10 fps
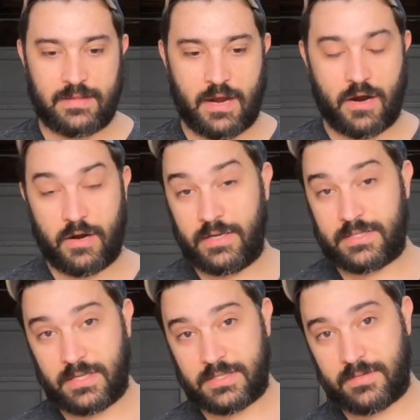that hardness
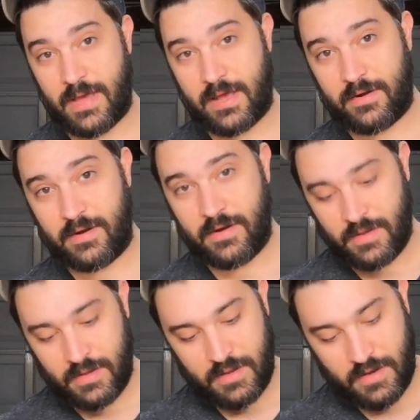doesn't matter.
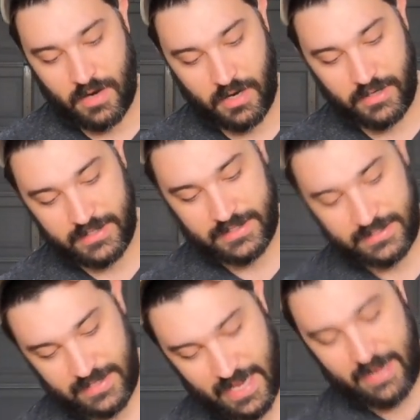Hardness
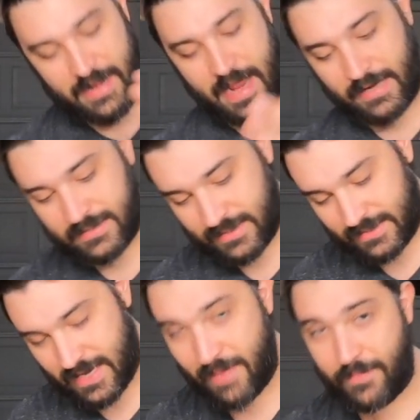is that next
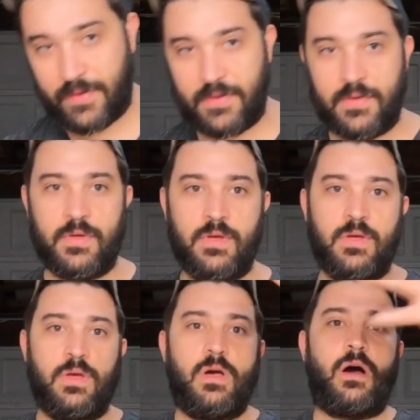step,
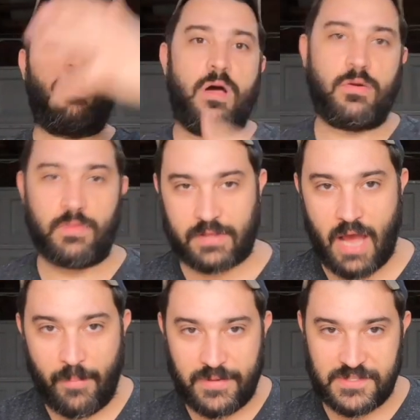along with
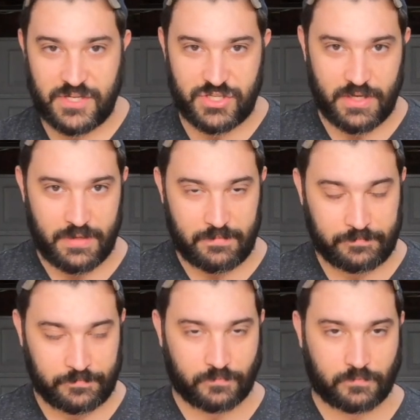composition,
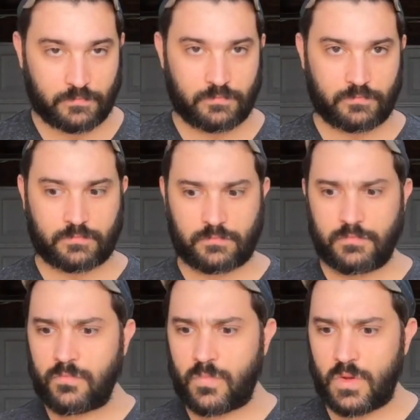
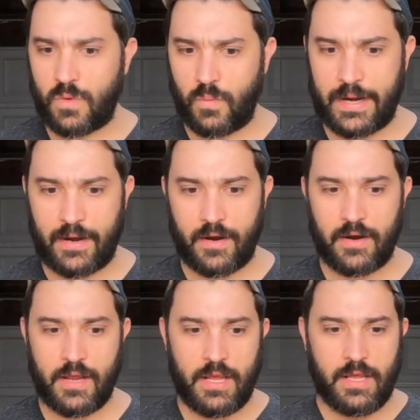
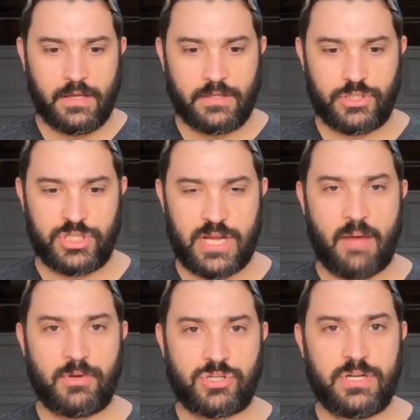where
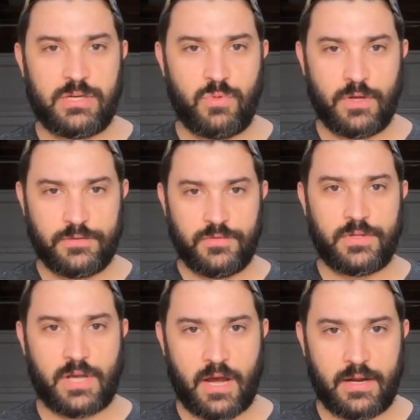geometry will do
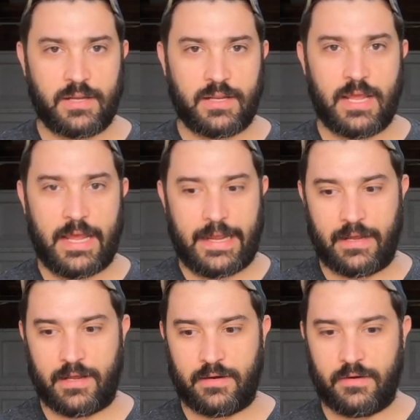the cutting
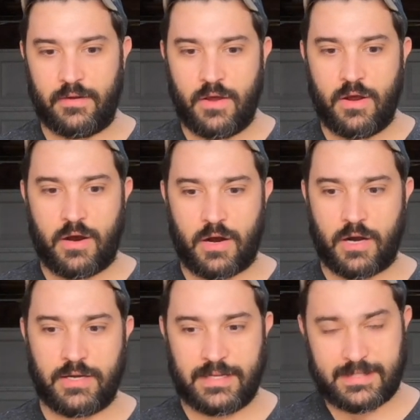and
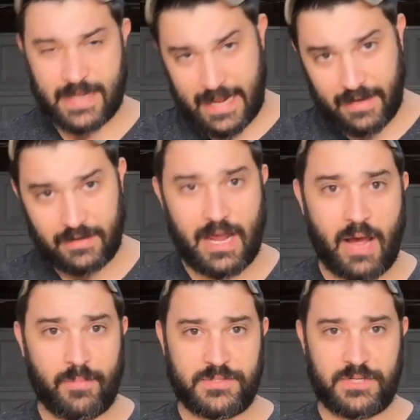hardness and
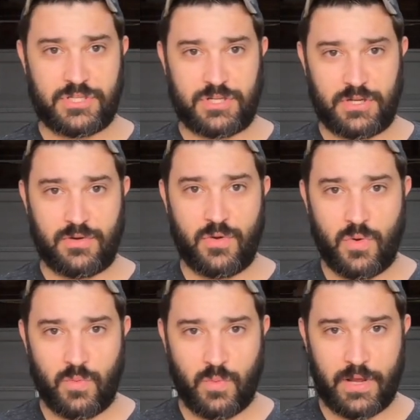composition
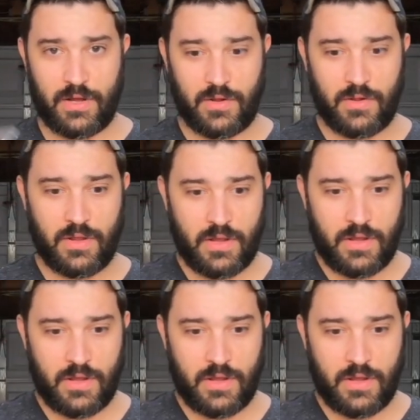will